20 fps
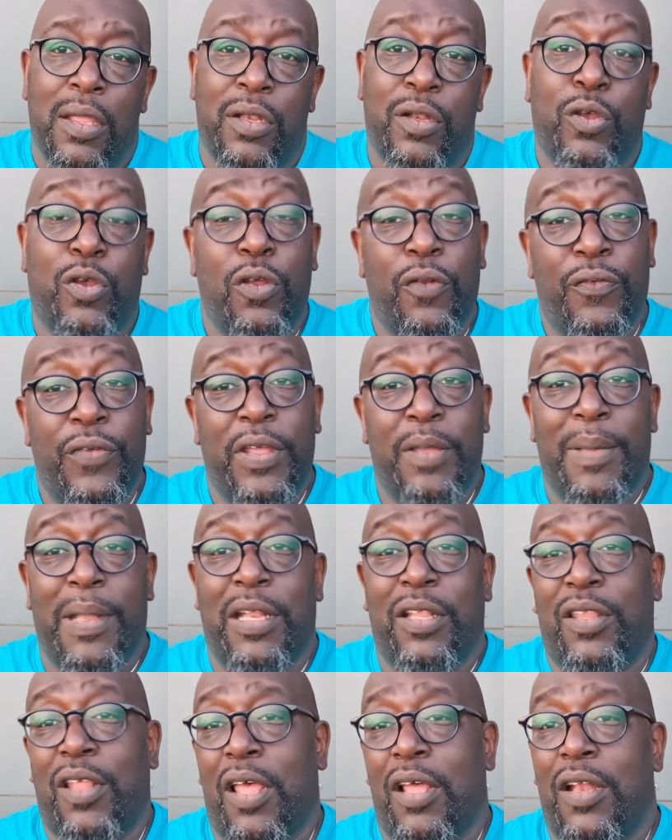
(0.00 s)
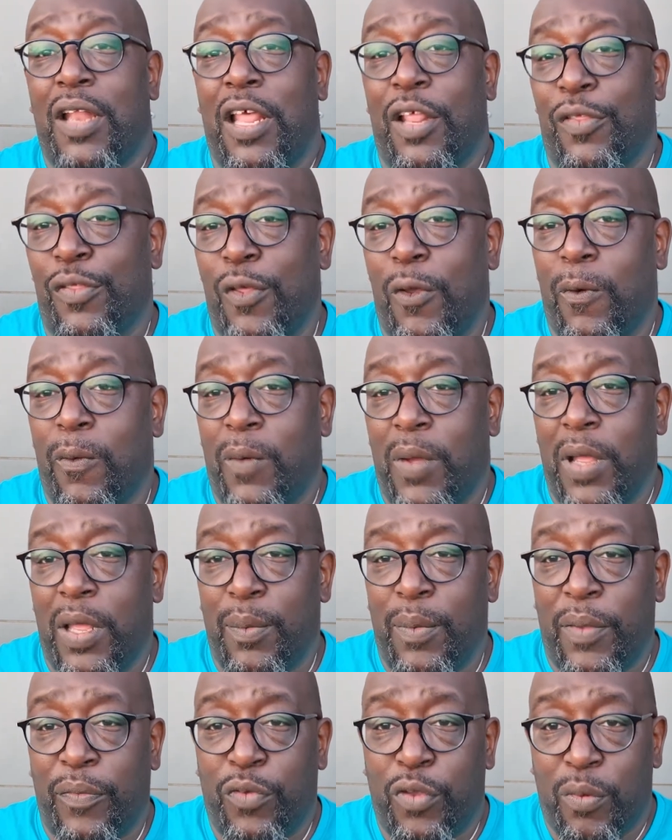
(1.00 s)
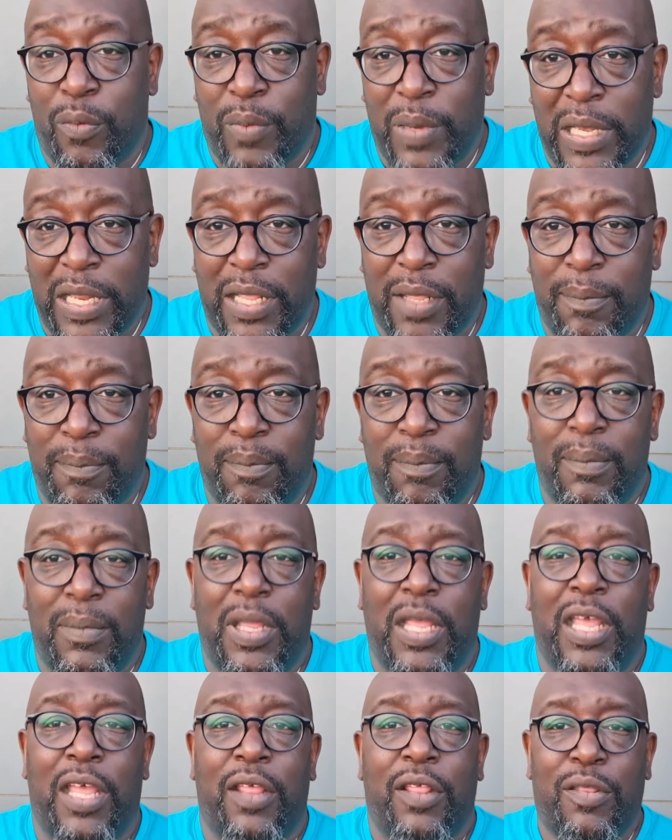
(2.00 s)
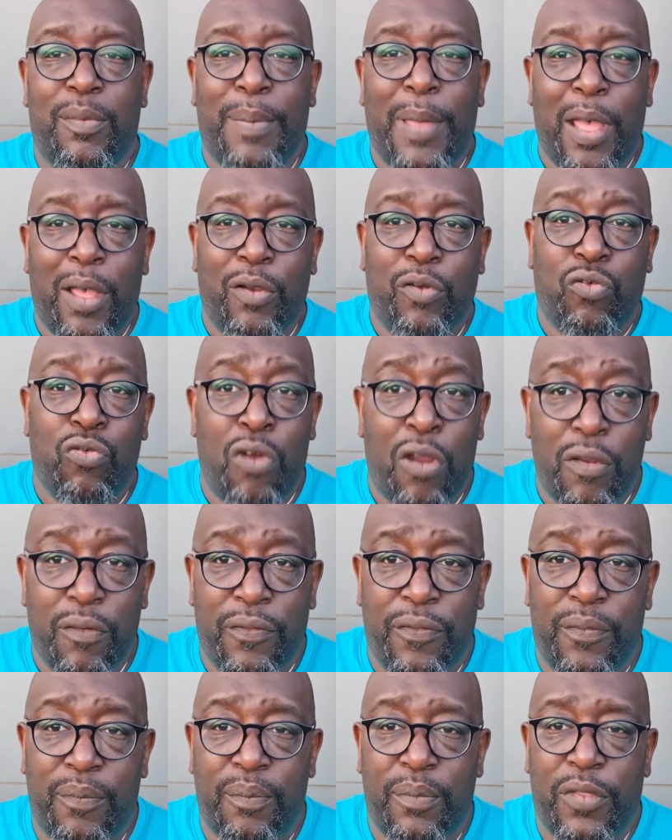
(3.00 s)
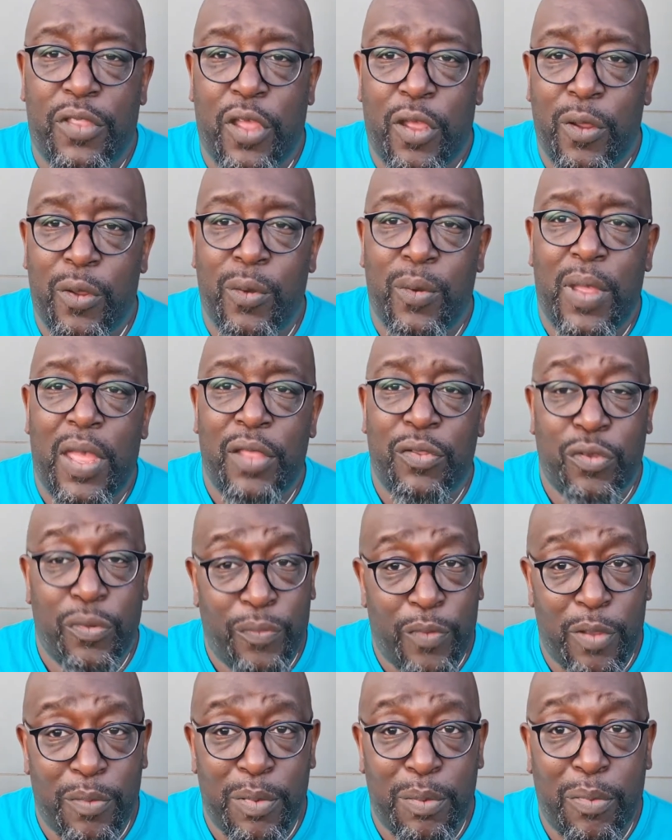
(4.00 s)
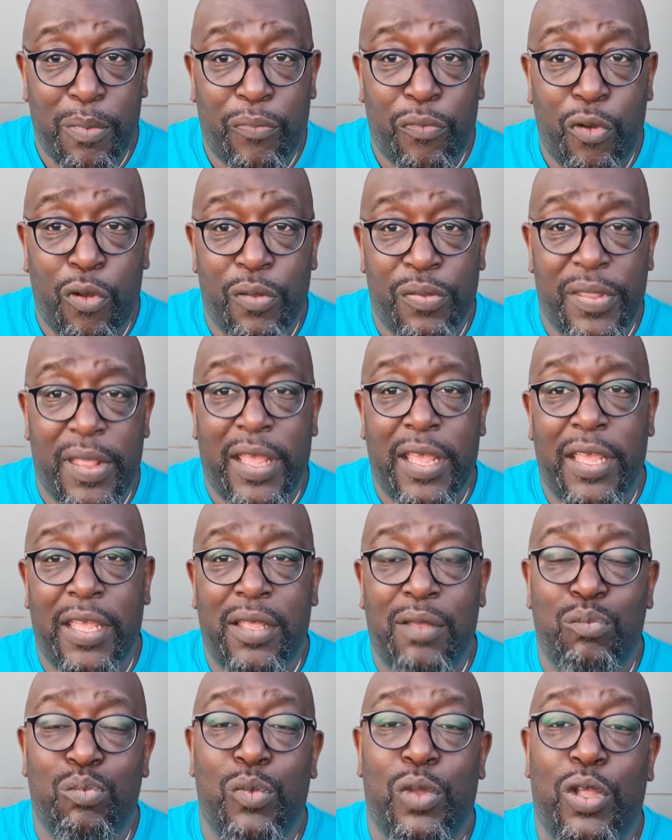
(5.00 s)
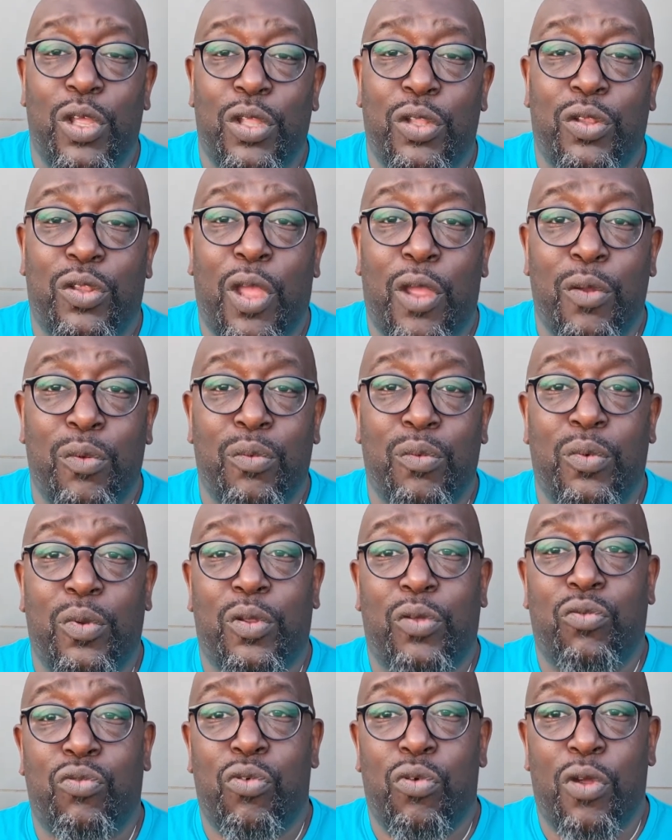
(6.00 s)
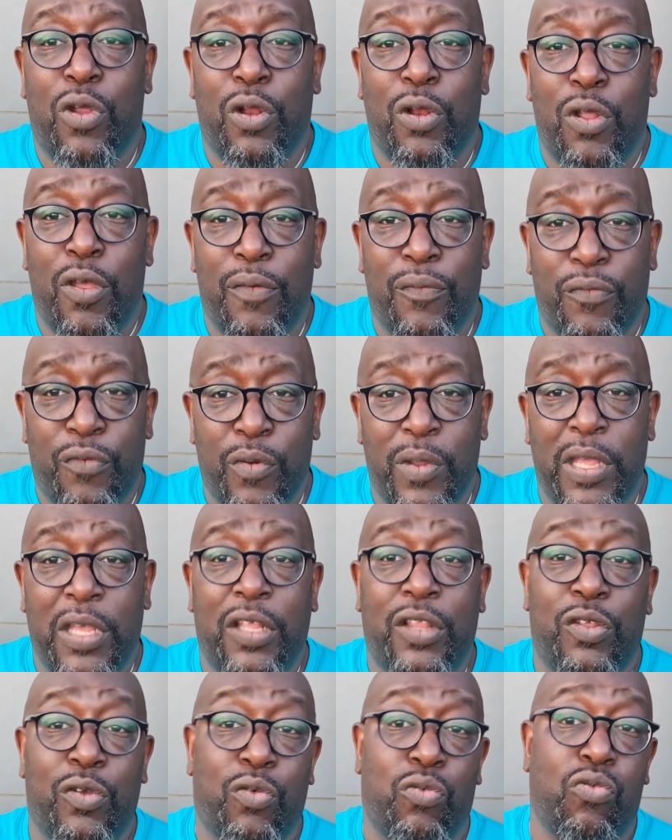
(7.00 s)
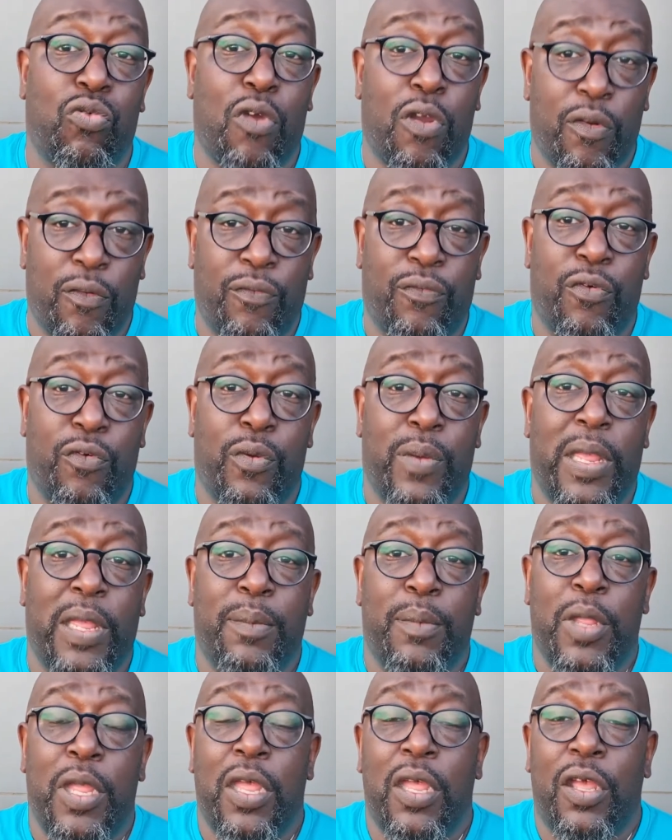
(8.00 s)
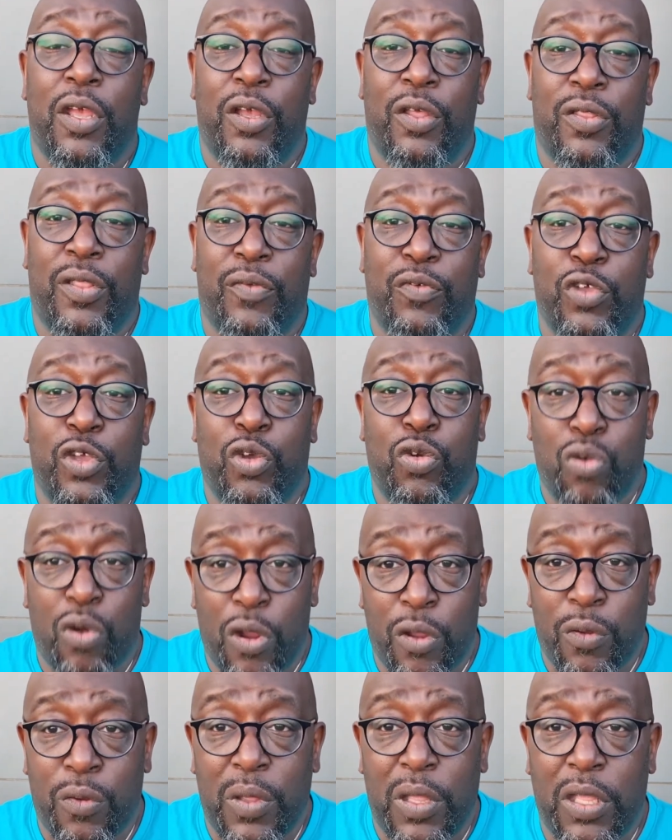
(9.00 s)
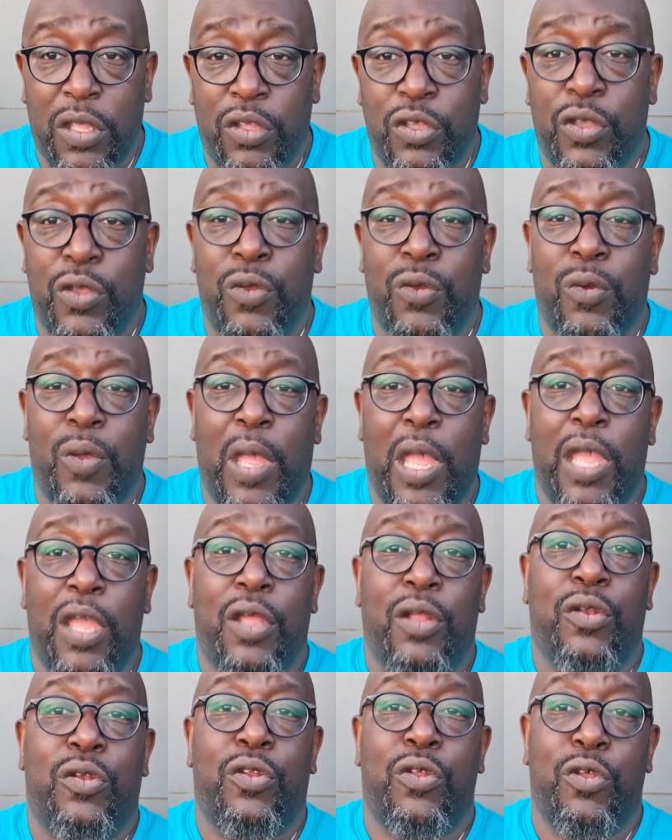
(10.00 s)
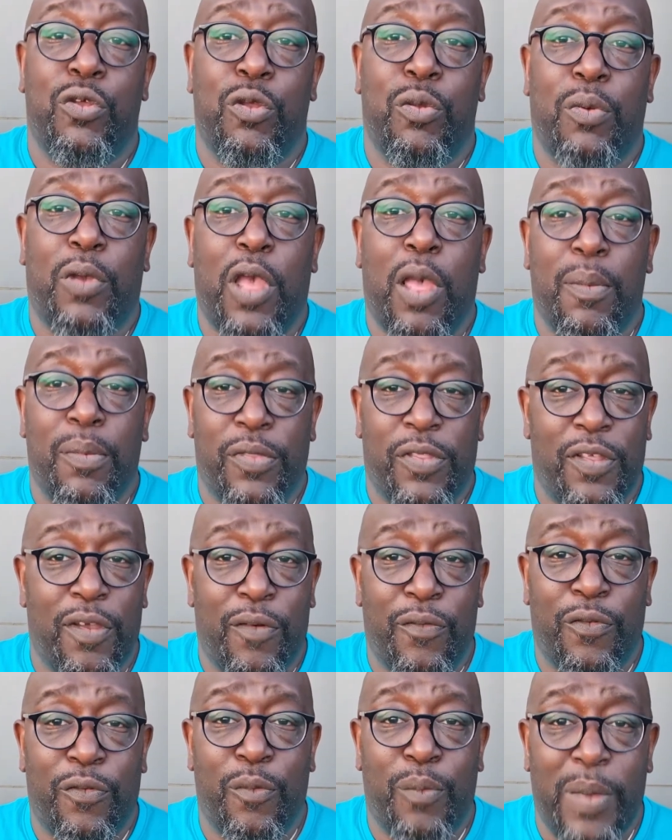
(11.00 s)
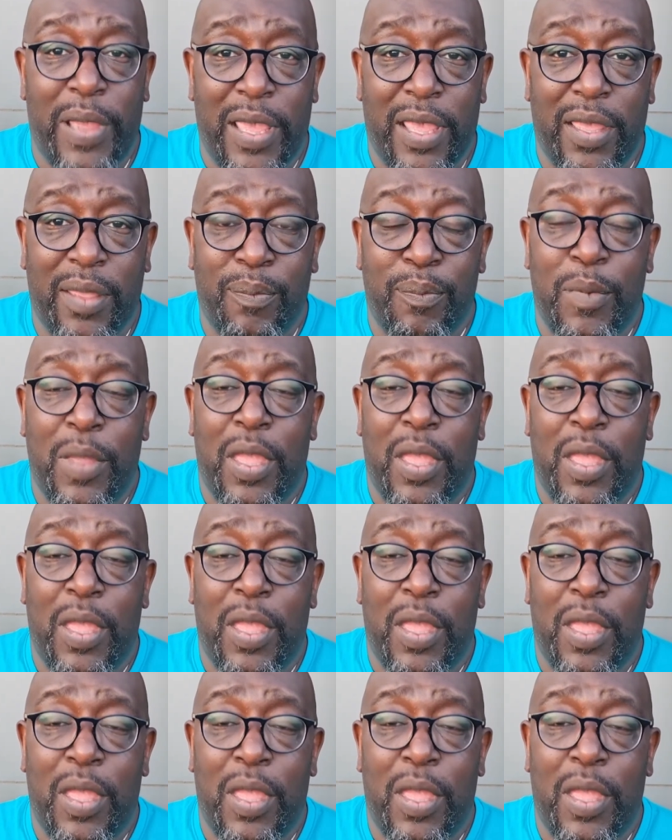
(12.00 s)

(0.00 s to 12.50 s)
The good thing about the dark night of the soul, if you're in it, it's about growth. So as you've heard me before say, learn through it to grow through it, because as you grow, you do become self-aware